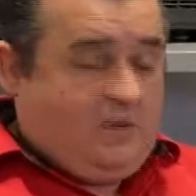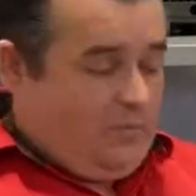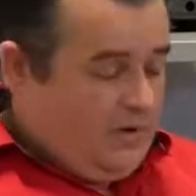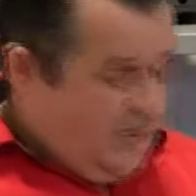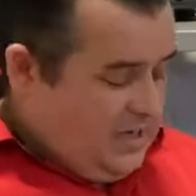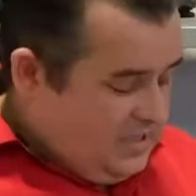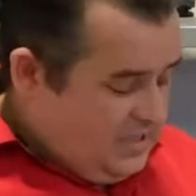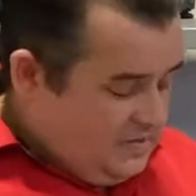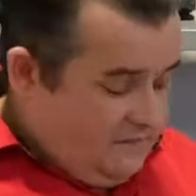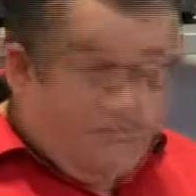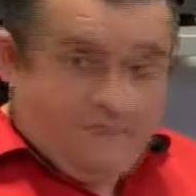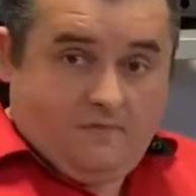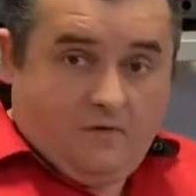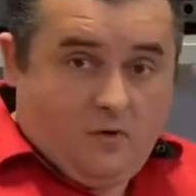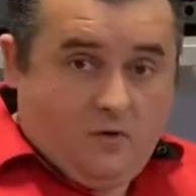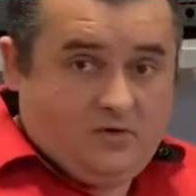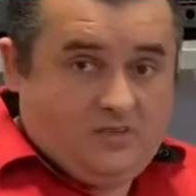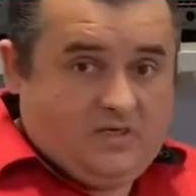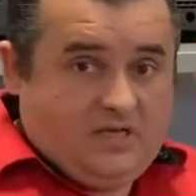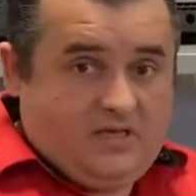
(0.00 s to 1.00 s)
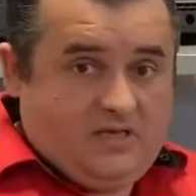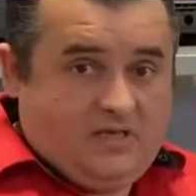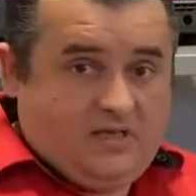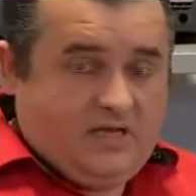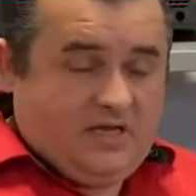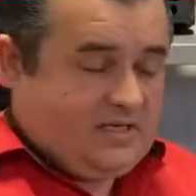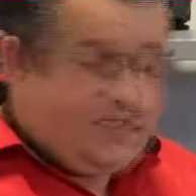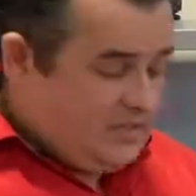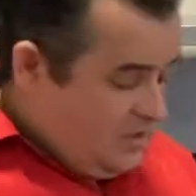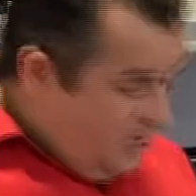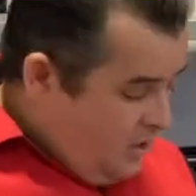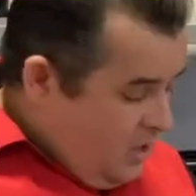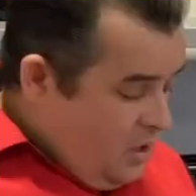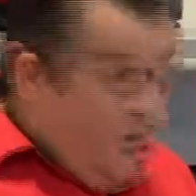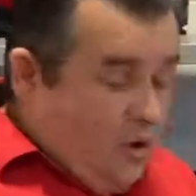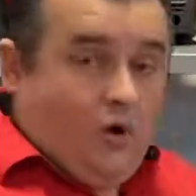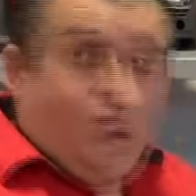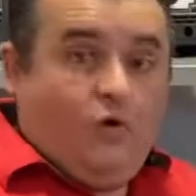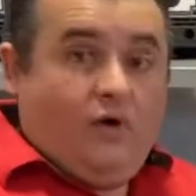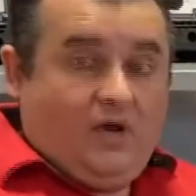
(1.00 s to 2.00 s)
players and phones into this,
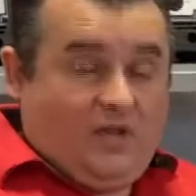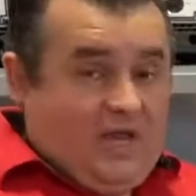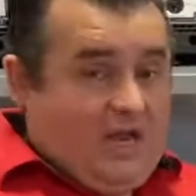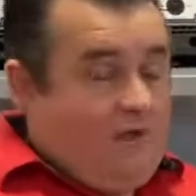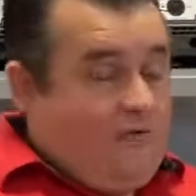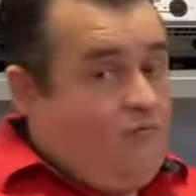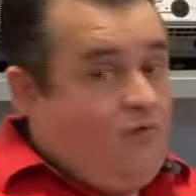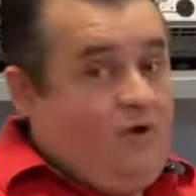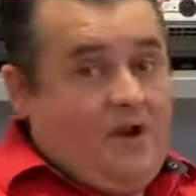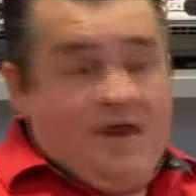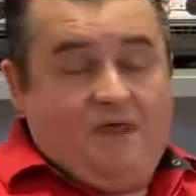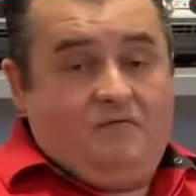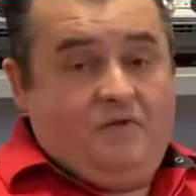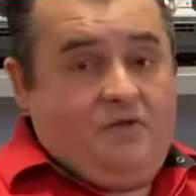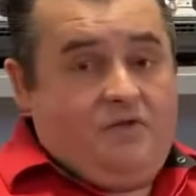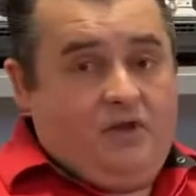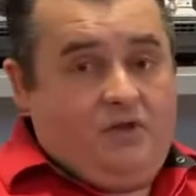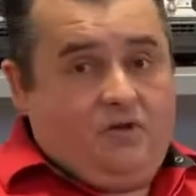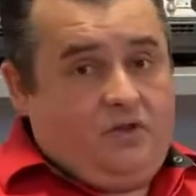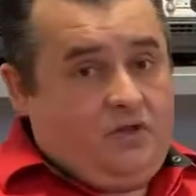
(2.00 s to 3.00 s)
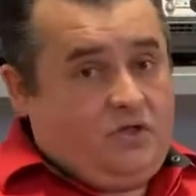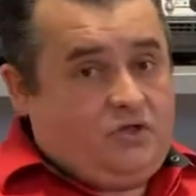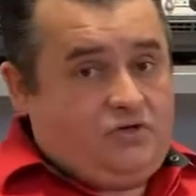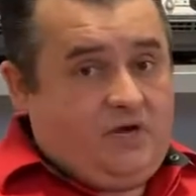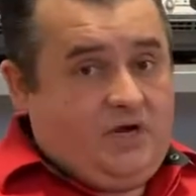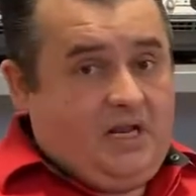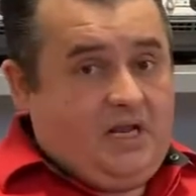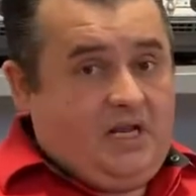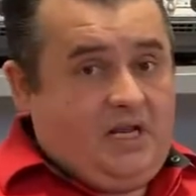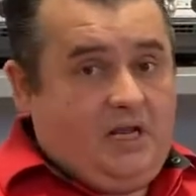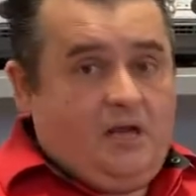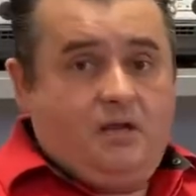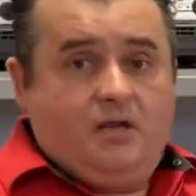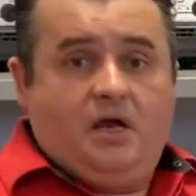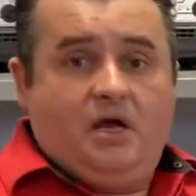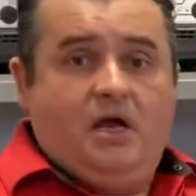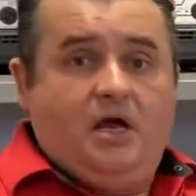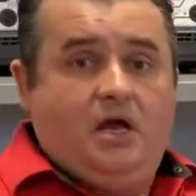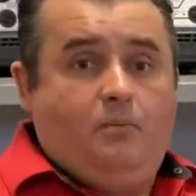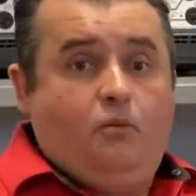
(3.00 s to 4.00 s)
or again, run everything on the trailer
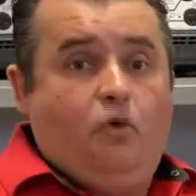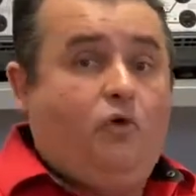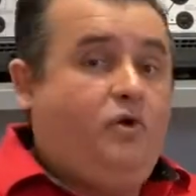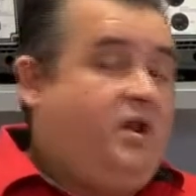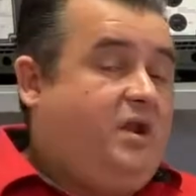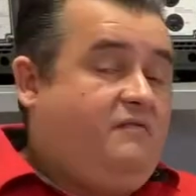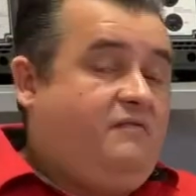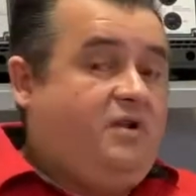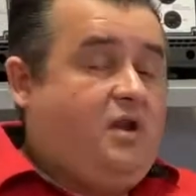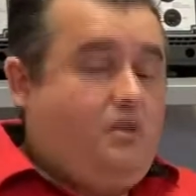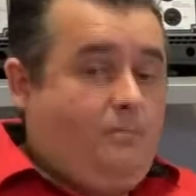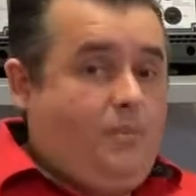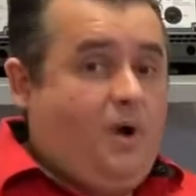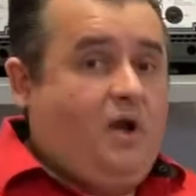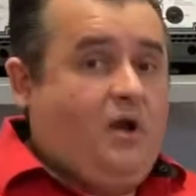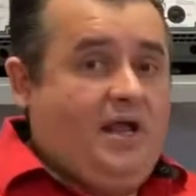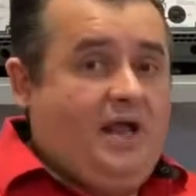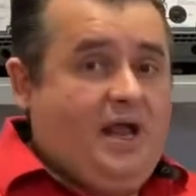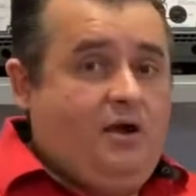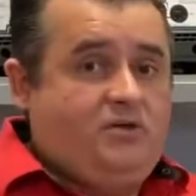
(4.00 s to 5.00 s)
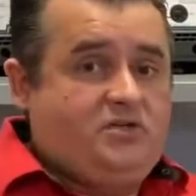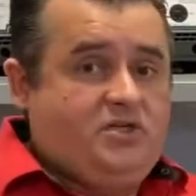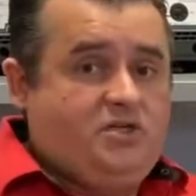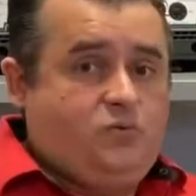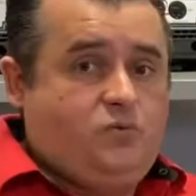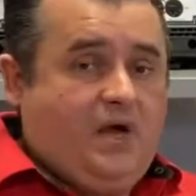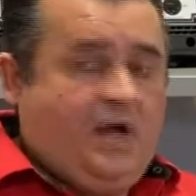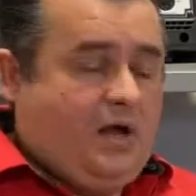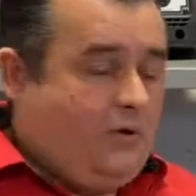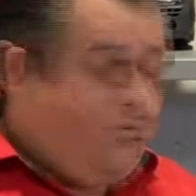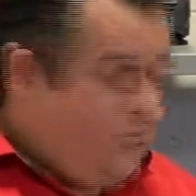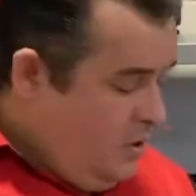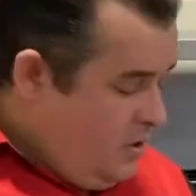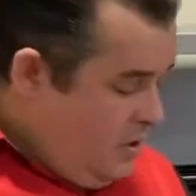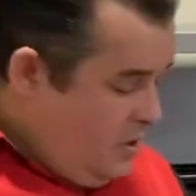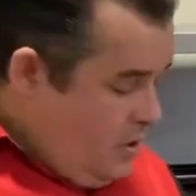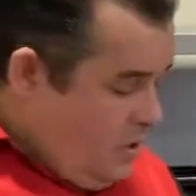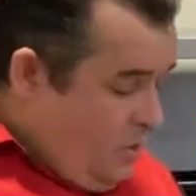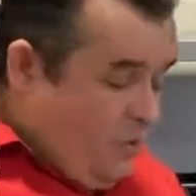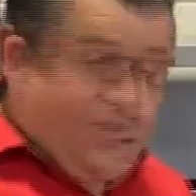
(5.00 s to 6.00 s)
um, or even in a bunkhouse as well
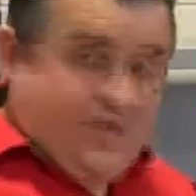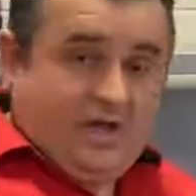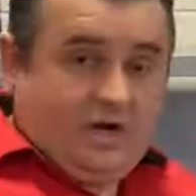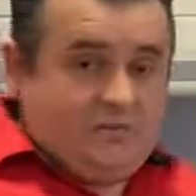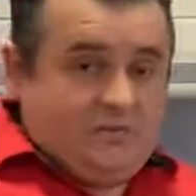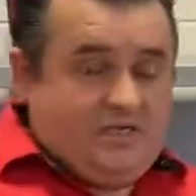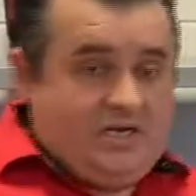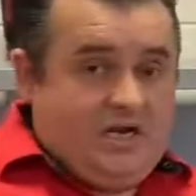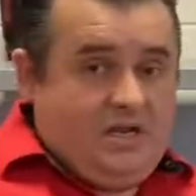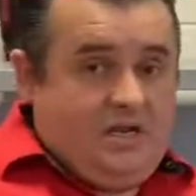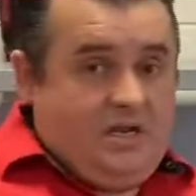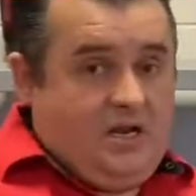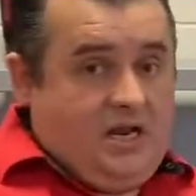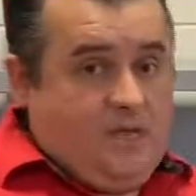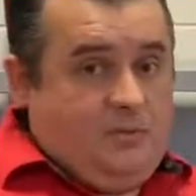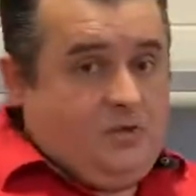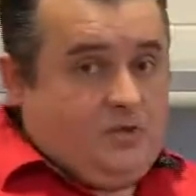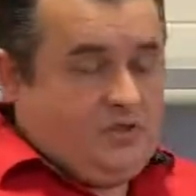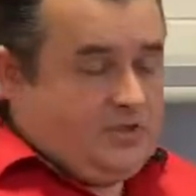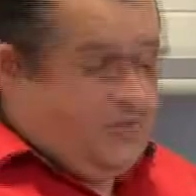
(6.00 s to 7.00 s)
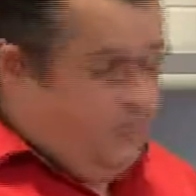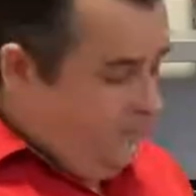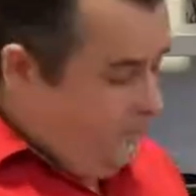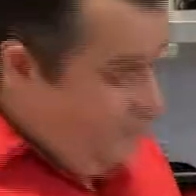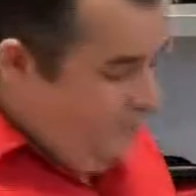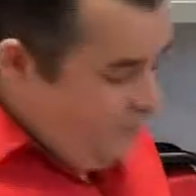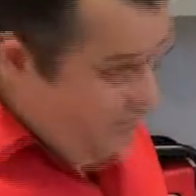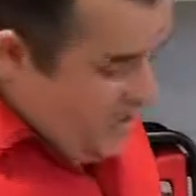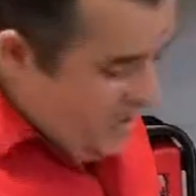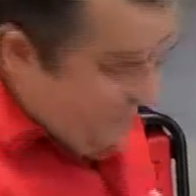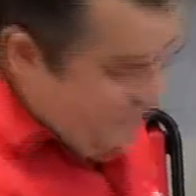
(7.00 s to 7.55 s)
without upsetting your neighbors. Big,